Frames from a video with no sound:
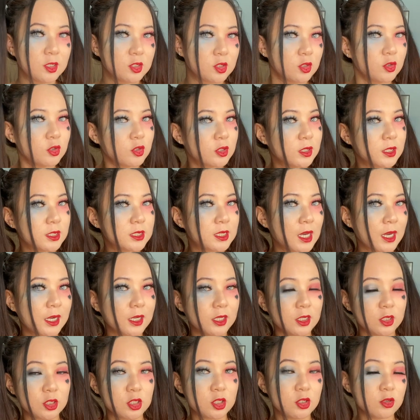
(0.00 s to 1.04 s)
So you could tie
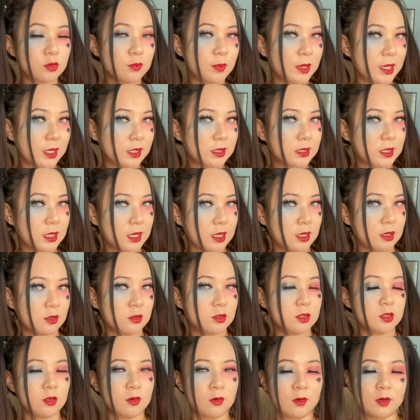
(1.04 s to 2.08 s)
it in 2
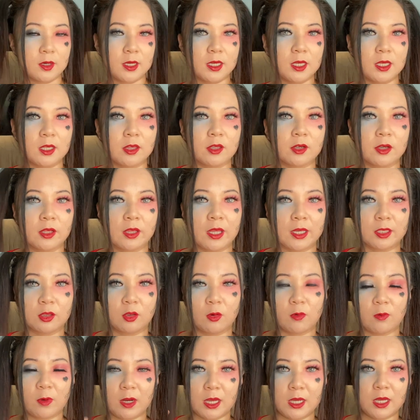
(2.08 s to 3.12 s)
pigtails, or either like
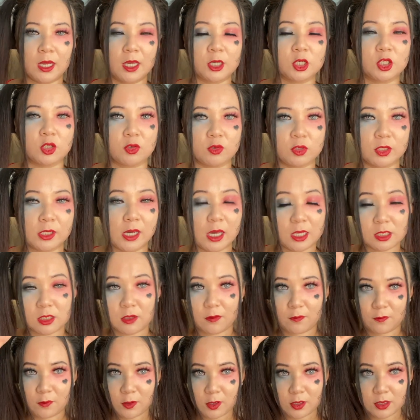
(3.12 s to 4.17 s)
the way I showed you guys
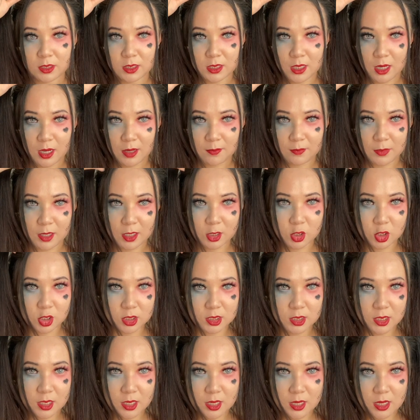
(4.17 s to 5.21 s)
the first time, like
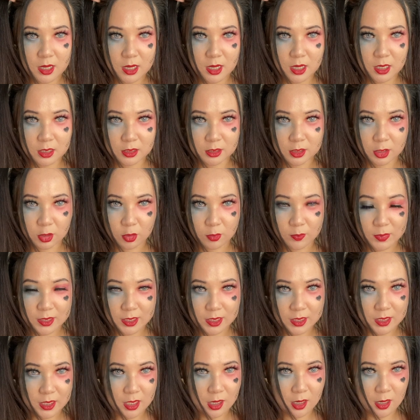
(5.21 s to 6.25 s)
just a little
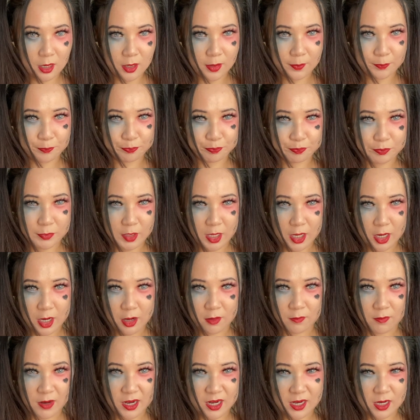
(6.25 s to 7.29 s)
bit
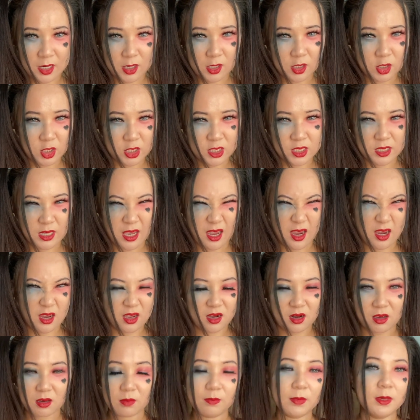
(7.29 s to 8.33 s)
hair right here, just tie
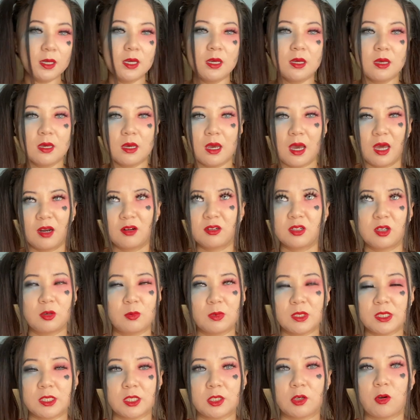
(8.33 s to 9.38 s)
it up. I don't know
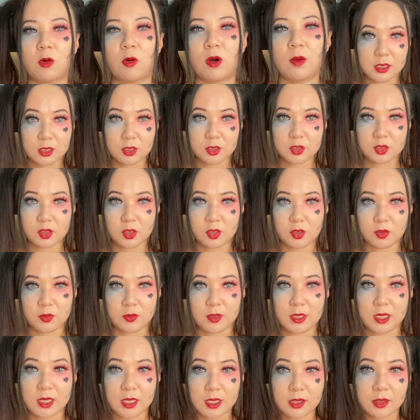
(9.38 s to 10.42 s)
what's it called.
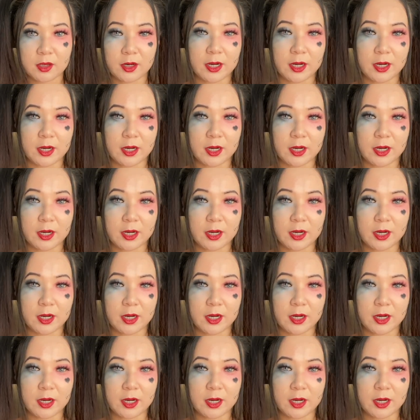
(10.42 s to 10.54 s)
So either